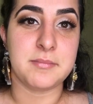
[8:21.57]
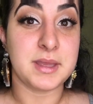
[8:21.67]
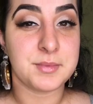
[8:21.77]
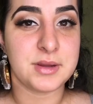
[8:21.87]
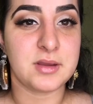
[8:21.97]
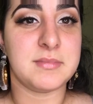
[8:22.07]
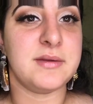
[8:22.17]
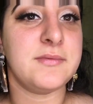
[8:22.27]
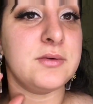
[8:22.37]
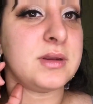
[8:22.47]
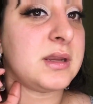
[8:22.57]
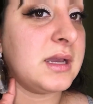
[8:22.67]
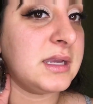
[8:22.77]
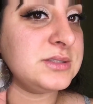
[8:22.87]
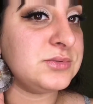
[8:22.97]
memory on my phone, and
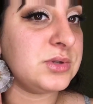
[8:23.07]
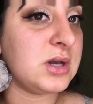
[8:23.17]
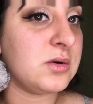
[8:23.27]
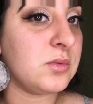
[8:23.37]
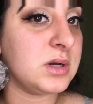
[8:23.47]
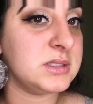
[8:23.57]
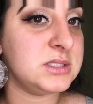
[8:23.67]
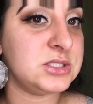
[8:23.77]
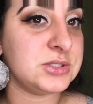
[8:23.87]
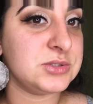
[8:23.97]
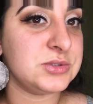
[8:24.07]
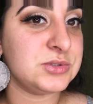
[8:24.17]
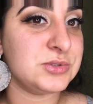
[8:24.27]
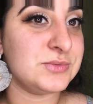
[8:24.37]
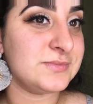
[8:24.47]
I do not want
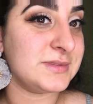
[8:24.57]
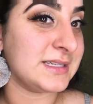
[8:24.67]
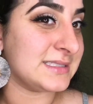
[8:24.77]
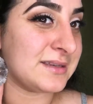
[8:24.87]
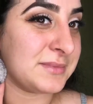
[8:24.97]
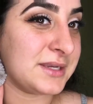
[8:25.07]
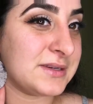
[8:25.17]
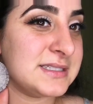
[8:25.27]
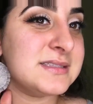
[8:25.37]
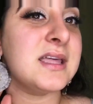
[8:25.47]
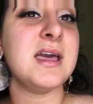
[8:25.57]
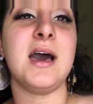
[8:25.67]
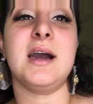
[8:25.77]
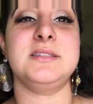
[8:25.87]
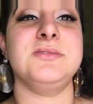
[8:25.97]
to, you guys like my earrings?
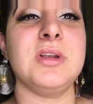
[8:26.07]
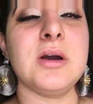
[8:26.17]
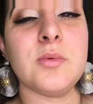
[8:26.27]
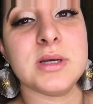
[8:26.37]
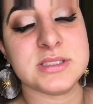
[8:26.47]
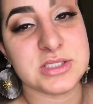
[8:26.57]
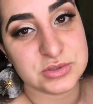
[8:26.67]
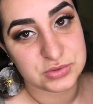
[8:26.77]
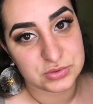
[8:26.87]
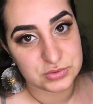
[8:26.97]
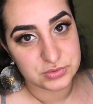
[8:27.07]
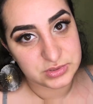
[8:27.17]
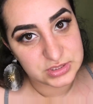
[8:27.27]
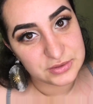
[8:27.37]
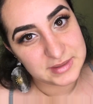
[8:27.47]
I do not want to
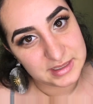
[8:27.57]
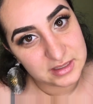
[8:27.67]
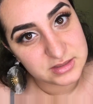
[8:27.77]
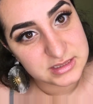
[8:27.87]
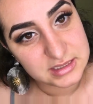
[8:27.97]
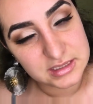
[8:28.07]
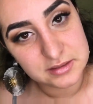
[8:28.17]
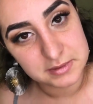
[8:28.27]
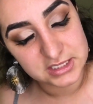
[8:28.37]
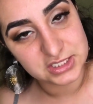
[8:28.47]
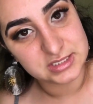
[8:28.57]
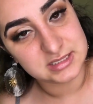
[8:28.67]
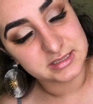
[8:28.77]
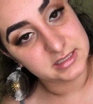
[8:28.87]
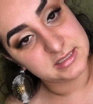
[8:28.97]
start right now deleting the pictures.
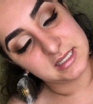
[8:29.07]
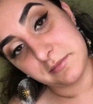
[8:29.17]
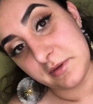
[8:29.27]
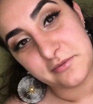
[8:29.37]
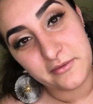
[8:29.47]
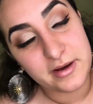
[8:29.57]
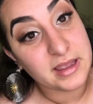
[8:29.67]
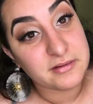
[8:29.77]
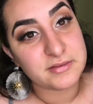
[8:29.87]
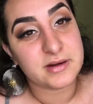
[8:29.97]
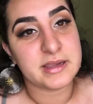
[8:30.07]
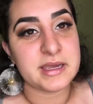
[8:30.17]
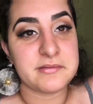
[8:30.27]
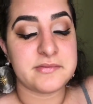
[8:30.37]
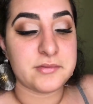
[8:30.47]
It's gonna take me forever. I
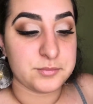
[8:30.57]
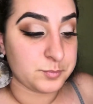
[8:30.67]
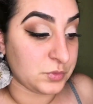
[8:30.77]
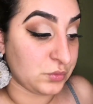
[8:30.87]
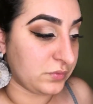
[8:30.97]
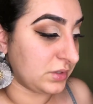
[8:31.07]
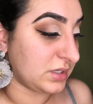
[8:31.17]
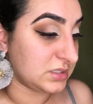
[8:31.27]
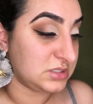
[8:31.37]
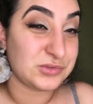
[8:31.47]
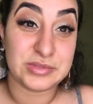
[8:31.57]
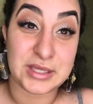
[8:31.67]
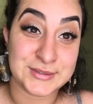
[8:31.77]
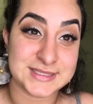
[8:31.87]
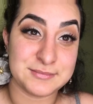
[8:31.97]
have over
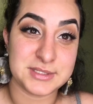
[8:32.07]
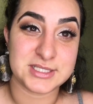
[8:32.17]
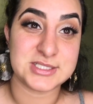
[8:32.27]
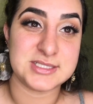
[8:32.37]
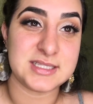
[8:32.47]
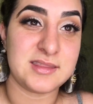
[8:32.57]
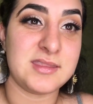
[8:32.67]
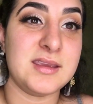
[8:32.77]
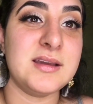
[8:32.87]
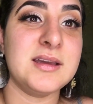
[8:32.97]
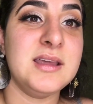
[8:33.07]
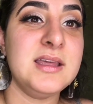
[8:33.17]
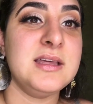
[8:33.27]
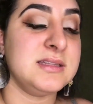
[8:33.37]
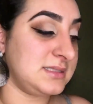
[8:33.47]
2,000 pictures, I think.
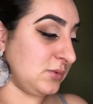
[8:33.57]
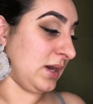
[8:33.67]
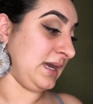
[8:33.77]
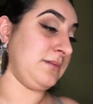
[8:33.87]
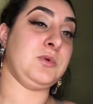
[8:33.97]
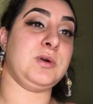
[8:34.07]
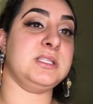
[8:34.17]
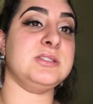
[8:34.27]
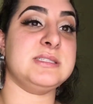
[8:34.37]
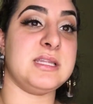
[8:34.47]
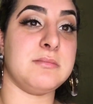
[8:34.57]
So I am going to